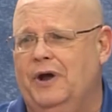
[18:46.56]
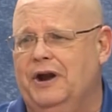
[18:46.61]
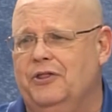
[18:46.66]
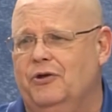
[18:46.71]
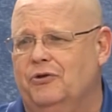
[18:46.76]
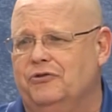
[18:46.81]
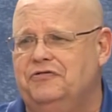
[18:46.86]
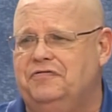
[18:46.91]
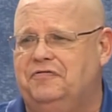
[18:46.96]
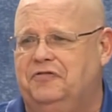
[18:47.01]
one of
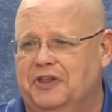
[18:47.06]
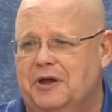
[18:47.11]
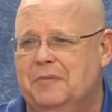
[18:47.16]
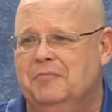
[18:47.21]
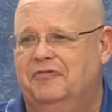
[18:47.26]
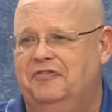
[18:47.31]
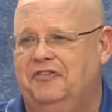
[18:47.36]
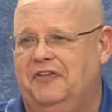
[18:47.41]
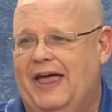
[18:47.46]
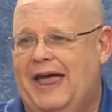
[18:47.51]
those
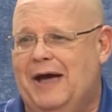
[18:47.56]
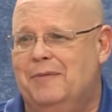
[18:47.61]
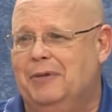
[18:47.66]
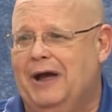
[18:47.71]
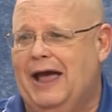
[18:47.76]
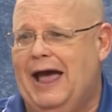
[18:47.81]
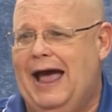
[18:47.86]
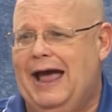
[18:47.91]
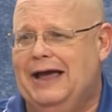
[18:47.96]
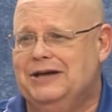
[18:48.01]
flim
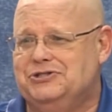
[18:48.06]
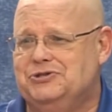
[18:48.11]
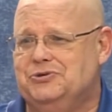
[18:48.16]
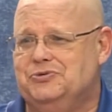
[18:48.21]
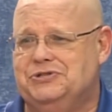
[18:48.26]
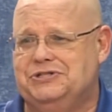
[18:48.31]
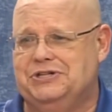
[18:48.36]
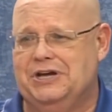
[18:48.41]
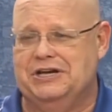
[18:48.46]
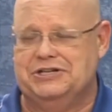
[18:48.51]
flam guys
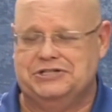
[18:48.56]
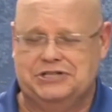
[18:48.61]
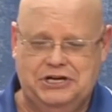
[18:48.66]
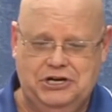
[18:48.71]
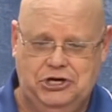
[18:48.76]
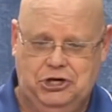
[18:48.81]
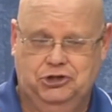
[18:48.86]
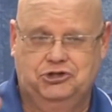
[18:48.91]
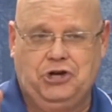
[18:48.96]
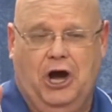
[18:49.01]
who says,
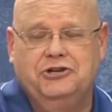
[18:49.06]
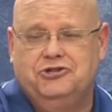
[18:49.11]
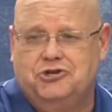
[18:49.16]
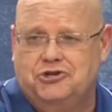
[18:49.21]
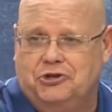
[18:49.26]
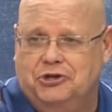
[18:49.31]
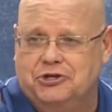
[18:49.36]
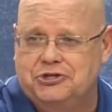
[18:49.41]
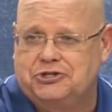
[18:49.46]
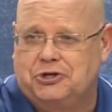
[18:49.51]

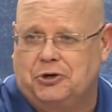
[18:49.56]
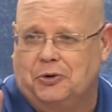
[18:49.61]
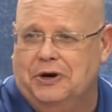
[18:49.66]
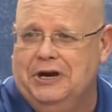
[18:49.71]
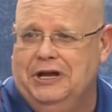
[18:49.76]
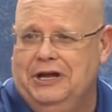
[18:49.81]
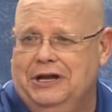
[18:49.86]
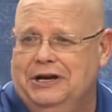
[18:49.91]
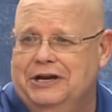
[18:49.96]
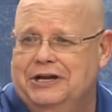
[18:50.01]
touch the
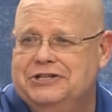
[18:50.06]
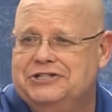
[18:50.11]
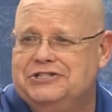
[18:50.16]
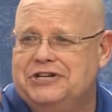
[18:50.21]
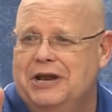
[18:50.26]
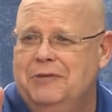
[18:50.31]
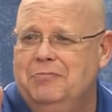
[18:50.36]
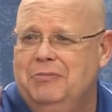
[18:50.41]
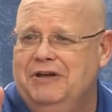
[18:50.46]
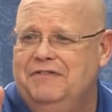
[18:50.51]
screen and
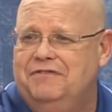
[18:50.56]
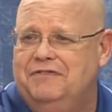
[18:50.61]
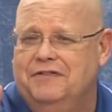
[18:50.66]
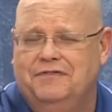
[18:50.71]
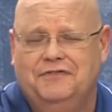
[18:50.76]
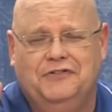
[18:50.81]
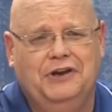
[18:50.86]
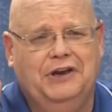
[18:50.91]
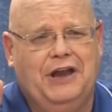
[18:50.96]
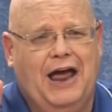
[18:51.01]
send me
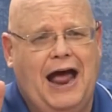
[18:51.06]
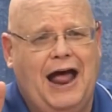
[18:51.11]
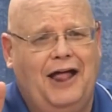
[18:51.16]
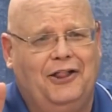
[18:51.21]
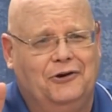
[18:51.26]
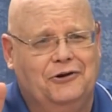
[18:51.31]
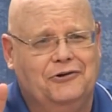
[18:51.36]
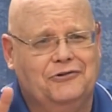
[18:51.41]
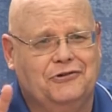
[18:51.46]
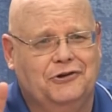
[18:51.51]

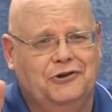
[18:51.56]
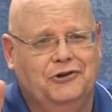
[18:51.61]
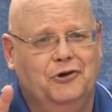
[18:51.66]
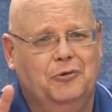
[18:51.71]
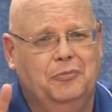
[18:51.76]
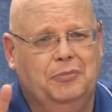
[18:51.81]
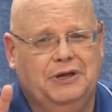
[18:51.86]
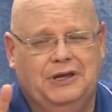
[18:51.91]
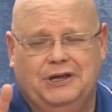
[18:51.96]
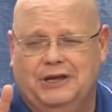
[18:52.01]
$50 and
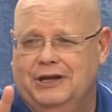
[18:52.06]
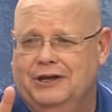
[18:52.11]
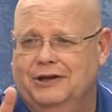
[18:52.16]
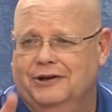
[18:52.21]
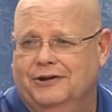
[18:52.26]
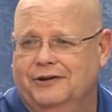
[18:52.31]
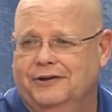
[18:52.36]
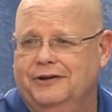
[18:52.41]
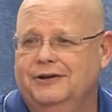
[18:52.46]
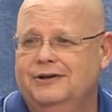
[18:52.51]
you'll be
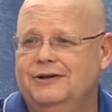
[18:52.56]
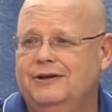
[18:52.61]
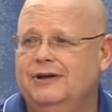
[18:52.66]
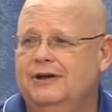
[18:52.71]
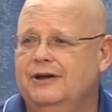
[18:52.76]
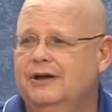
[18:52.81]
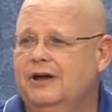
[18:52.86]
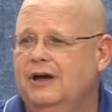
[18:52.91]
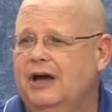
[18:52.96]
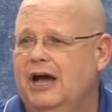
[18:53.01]
healed.
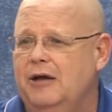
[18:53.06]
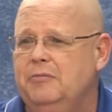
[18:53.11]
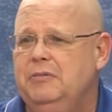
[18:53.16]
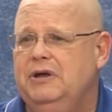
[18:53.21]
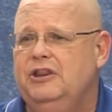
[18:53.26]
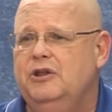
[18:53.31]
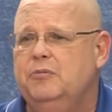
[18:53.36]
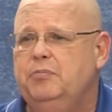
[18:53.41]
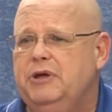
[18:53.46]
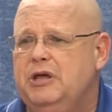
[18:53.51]
I
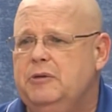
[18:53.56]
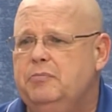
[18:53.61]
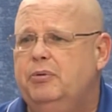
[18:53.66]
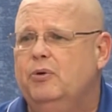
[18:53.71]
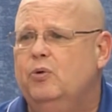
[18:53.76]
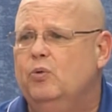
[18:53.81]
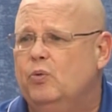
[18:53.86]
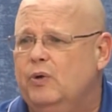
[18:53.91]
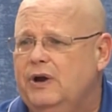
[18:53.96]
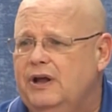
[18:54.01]
mean the
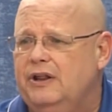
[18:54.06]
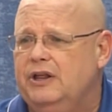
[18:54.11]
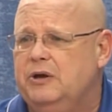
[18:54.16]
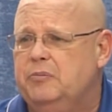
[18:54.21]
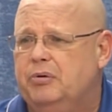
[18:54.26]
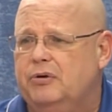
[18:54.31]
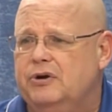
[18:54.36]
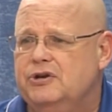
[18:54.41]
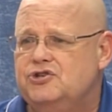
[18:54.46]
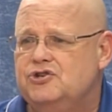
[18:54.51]
people really
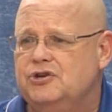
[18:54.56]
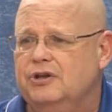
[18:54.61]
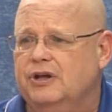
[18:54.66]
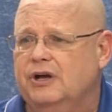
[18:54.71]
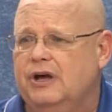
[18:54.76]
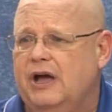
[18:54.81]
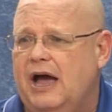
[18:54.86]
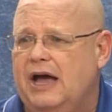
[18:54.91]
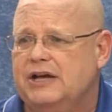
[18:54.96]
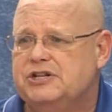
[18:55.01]
preaching
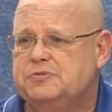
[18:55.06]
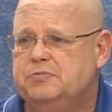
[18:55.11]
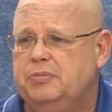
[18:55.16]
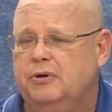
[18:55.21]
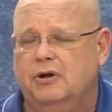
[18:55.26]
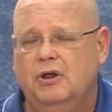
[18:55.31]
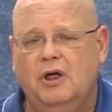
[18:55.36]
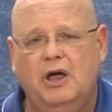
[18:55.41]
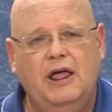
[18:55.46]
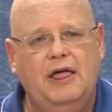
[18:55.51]
the
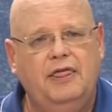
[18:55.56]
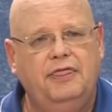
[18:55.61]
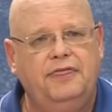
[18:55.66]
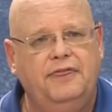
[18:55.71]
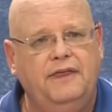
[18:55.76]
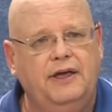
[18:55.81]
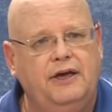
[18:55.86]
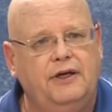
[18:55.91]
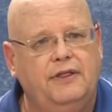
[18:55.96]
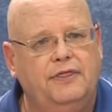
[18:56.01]
gospel.
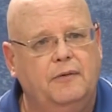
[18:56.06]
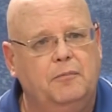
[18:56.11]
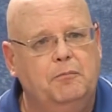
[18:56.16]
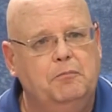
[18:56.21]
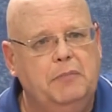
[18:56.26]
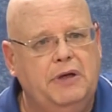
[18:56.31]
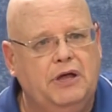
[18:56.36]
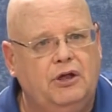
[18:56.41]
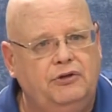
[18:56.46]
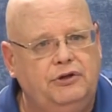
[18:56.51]
Think of the
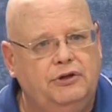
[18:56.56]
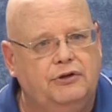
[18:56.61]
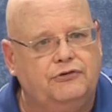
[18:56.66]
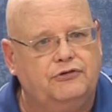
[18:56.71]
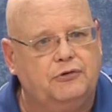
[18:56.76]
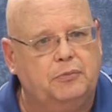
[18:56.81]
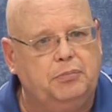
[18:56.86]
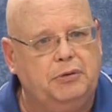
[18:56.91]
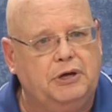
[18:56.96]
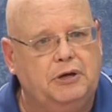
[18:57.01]

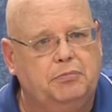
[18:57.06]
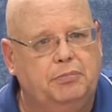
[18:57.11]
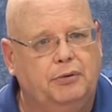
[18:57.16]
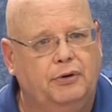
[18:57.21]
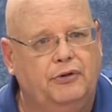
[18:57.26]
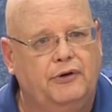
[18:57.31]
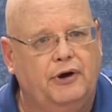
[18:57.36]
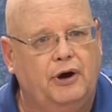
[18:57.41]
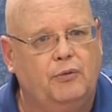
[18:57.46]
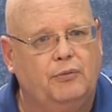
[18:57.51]
millions of
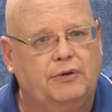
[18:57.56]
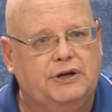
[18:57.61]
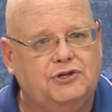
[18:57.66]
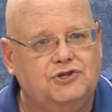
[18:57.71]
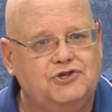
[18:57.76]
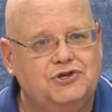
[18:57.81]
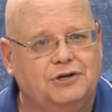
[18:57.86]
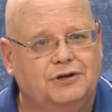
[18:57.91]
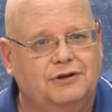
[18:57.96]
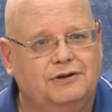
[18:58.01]
people they're
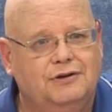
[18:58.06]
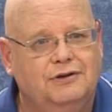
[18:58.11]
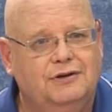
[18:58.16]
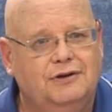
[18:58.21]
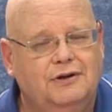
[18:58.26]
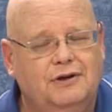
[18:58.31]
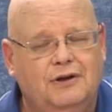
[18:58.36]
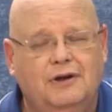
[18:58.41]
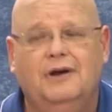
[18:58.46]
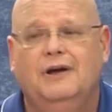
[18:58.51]
reaching.
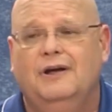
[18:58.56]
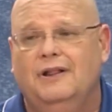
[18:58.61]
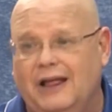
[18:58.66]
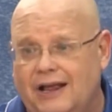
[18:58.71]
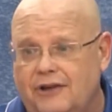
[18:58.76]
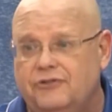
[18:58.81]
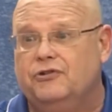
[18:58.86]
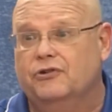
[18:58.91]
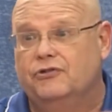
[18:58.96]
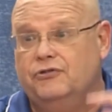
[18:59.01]

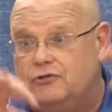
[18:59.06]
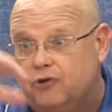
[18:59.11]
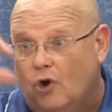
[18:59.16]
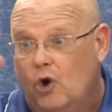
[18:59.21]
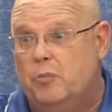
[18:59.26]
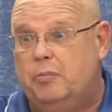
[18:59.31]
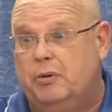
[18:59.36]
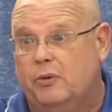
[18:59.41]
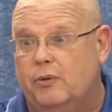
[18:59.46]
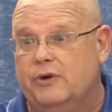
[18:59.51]
That's a
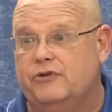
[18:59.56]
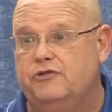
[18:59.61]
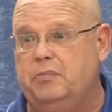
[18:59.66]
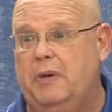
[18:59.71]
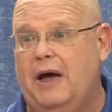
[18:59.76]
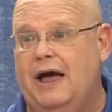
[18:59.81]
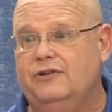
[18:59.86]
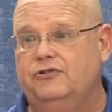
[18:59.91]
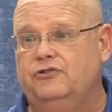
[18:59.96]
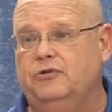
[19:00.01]
scope of
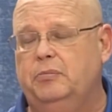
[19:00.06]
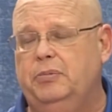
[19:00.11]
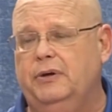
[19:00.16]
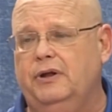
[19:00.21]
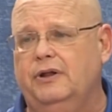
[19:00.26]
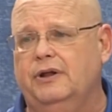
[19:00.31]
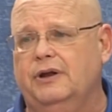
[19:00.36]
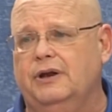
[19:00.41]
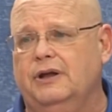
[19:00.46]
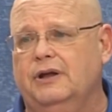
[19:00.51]

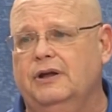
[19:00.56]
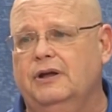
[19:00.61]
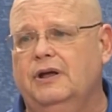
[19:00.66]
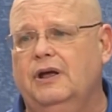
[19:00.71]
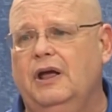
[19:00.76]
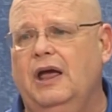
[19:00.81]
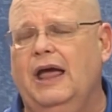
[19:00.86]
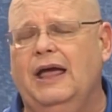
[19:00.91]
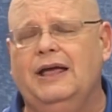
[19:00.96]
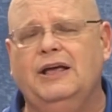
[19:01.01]
responsibility.
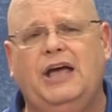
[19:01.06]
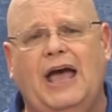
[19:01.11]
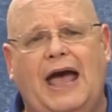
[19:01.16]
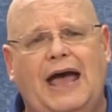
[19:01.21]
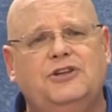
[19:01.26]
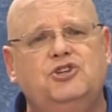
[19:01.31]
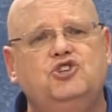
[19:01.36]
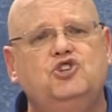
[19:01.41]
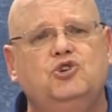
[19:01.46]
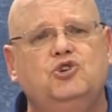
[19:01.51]
And God